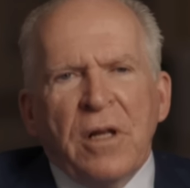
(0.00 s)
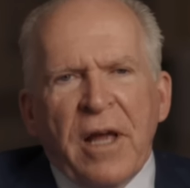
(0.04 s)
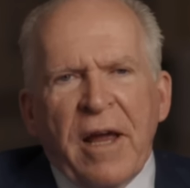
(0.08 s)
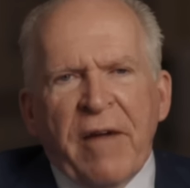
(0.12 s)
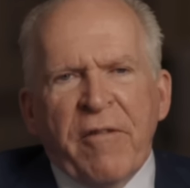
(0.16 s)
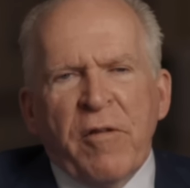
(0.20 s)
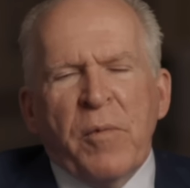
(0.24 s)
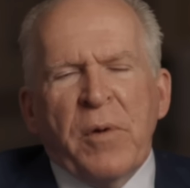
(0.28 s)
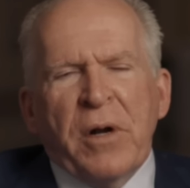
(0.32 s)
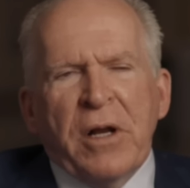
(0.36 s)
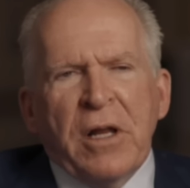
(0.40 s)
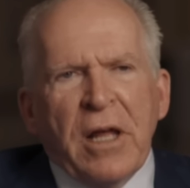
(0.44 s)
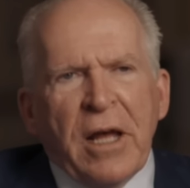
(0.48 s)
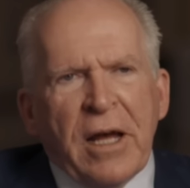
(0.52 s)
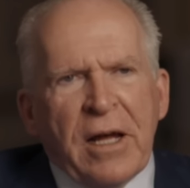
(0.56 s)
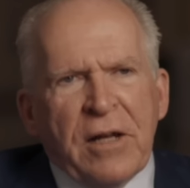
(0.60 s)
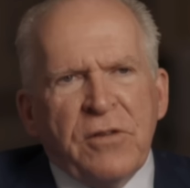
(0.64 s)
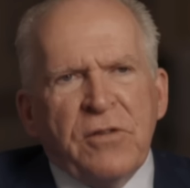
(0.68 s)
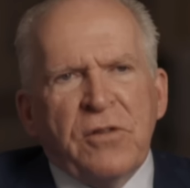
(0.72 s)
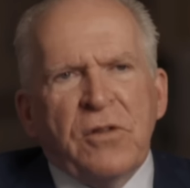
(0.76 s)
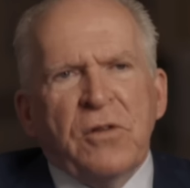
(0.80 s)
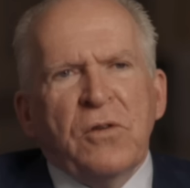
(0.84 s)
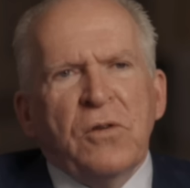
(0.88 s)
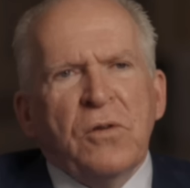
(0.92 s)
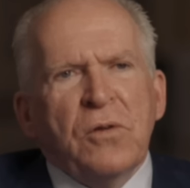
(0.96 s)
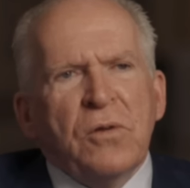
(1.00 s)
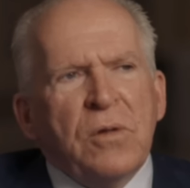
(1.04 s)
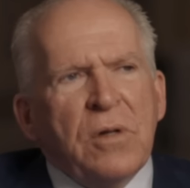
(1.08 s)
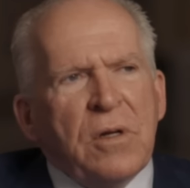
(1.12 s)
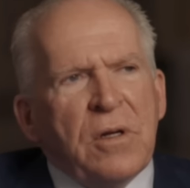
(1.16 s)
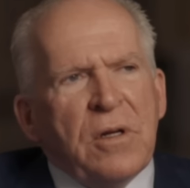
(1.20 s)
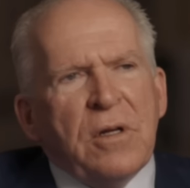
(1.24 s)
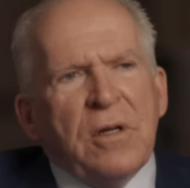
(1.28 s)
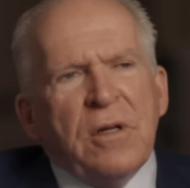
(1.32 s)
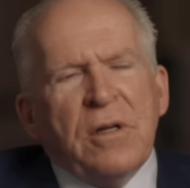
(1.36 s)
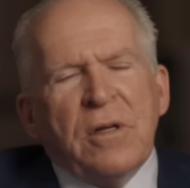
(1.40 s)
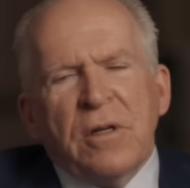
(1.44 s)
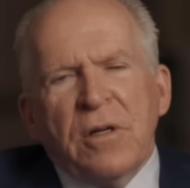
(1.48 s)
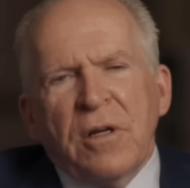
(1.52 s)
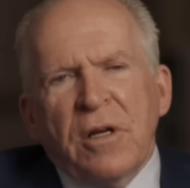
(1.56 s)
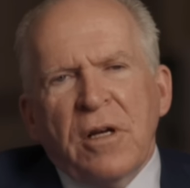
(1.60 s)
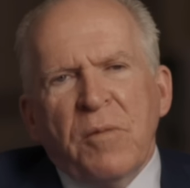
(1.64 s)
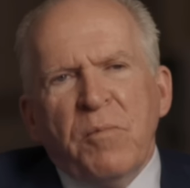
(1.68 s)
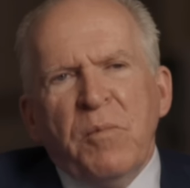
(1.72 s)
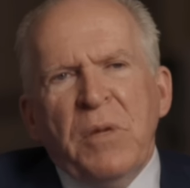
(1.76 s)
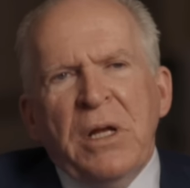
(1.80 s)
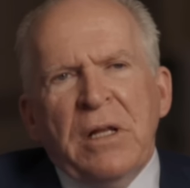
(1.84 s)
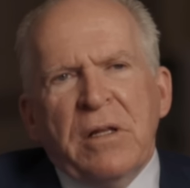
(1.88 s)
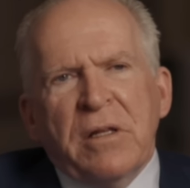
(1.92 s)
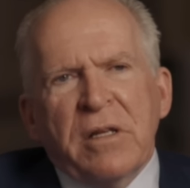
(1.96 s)
Everybody had to
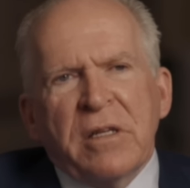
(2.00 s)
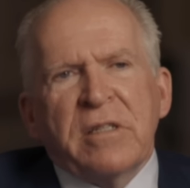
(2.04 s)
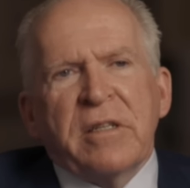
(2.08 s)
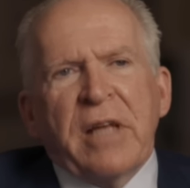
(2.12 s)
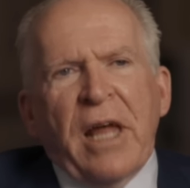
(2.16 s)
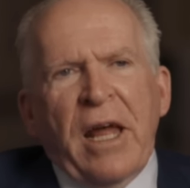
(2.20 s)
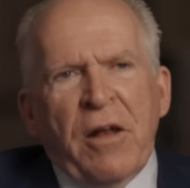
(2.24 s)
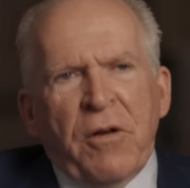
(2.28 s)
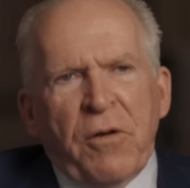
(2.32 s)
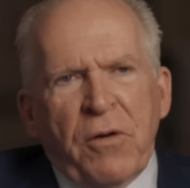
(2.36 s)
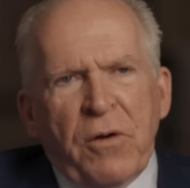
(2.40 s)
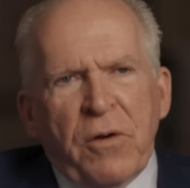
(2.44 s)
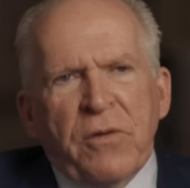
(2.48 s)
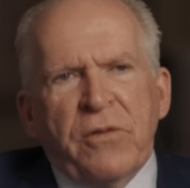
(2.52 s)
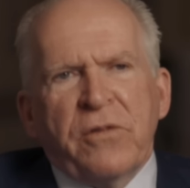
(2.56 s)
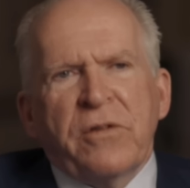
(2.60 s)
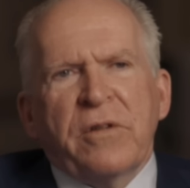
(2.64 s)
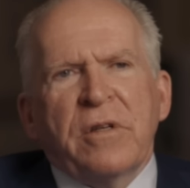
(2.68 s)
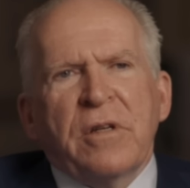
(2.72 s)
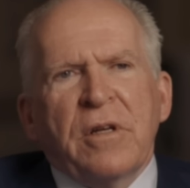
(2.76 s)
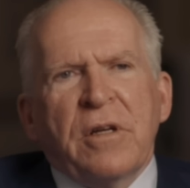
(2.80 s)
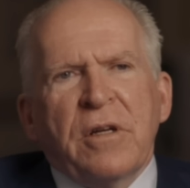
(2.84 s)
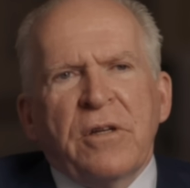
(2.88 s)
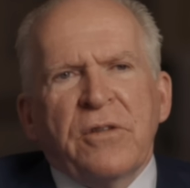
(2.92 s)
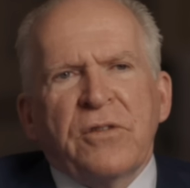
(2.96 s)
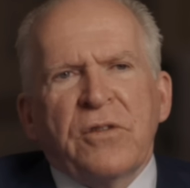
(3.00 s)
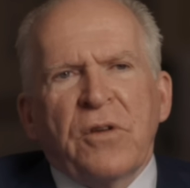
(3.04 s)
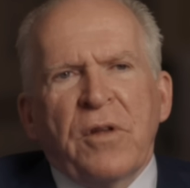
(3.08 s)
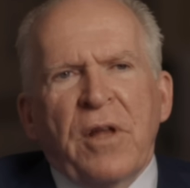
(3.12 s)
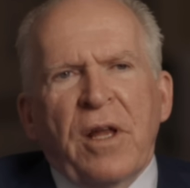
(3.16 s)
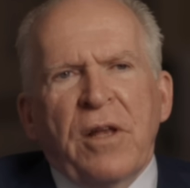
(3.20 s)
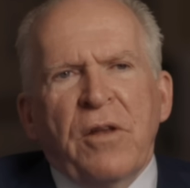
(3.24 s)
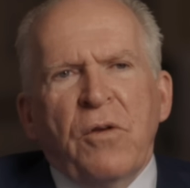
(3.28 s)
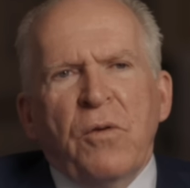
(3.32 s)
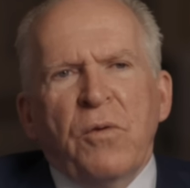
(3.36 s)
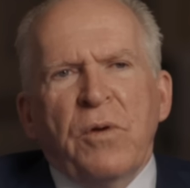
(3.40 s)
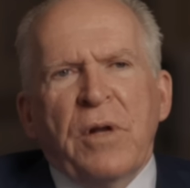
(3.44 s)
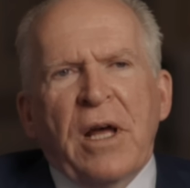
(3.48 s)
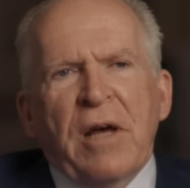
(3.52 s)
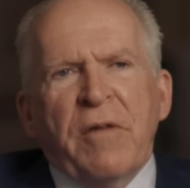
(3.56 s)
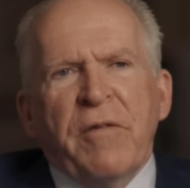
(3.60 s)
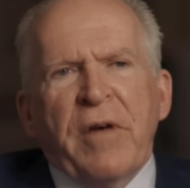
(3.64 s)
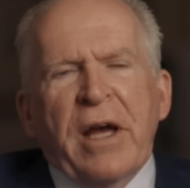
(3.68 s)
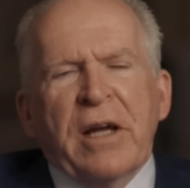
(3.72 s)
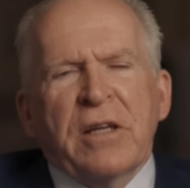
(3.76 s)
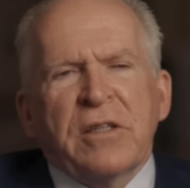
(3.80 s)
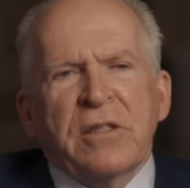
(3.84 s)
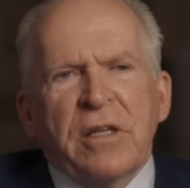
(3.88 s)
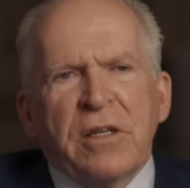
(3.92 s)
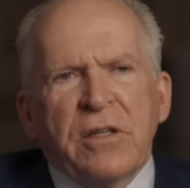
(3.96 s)
meet the standards so that you would have
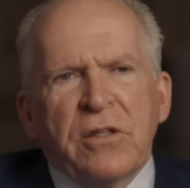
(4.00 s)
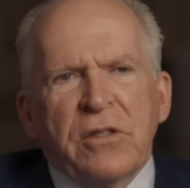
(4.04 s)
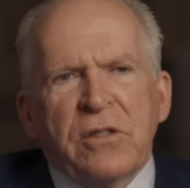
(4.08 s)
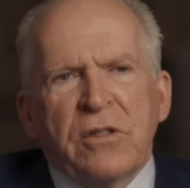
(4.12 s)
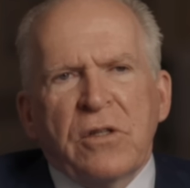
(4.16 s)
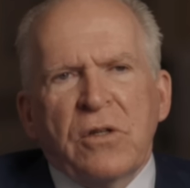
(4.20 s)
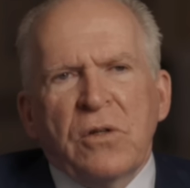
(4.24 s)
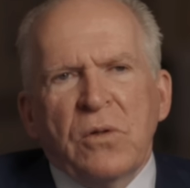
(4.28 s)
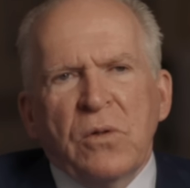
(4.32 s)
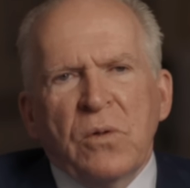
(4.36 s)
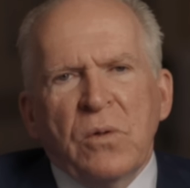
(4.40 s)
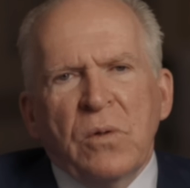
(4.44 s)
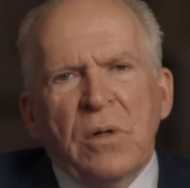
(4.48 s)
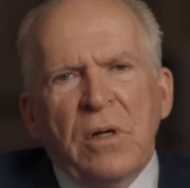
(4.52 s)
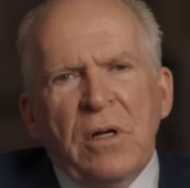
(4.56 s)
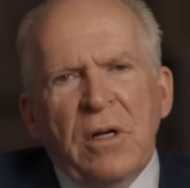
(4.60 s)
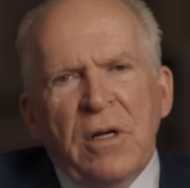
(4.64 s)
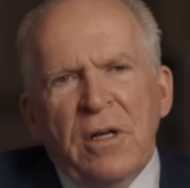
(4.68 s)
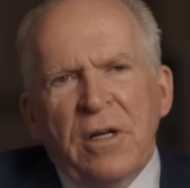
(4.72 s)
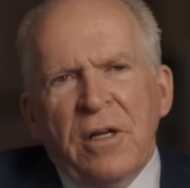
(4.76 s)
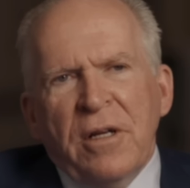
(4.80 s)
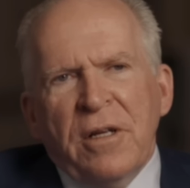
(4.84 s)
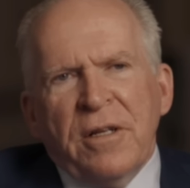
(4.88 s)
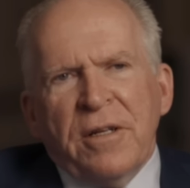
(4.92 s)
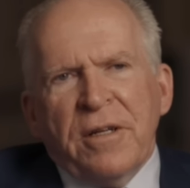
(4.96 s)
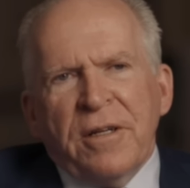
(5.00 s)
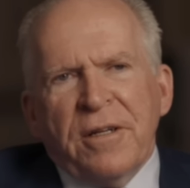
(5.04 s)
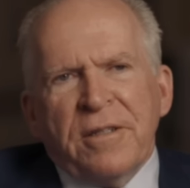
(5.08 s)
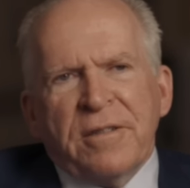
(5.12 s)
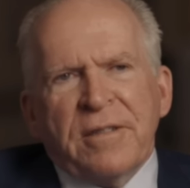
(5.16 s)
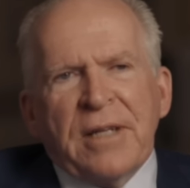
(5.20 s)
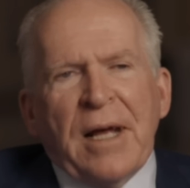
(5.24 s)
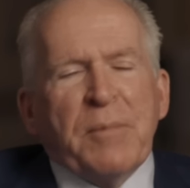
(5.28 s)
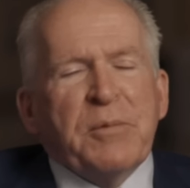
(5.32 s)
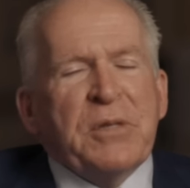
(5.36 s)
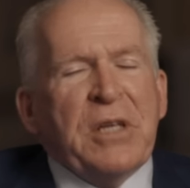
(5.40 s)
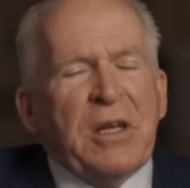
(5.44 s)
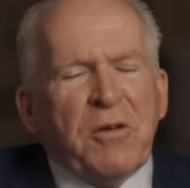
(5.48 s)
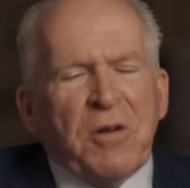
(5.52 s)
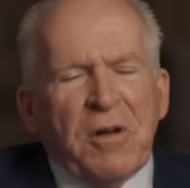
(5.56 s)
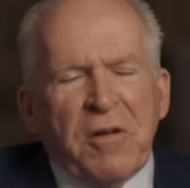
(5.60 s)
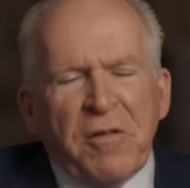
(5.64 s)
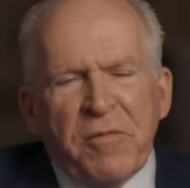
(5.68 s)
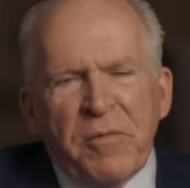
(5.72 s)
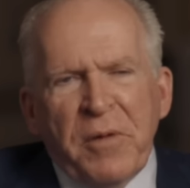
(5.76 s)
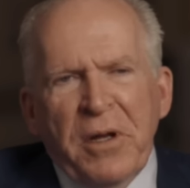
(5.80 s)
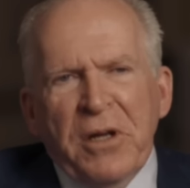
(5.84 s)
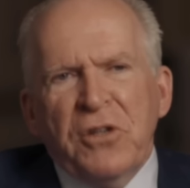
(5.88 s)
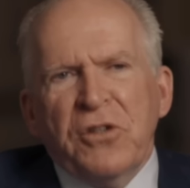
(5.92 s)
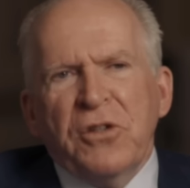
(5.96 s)
access to top secret
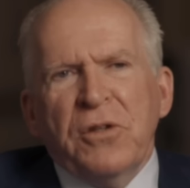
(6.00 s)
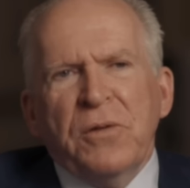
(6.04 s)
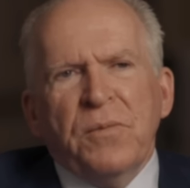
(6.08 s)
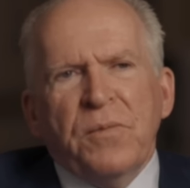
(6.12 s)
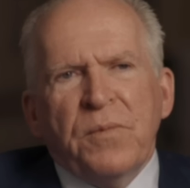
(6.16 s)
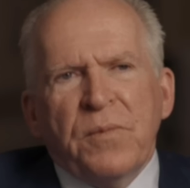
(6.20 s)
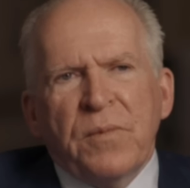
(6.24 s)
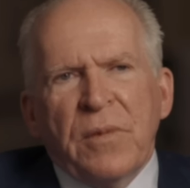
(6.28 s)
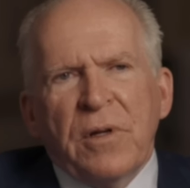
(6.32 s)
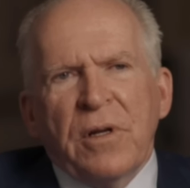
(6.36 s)
information,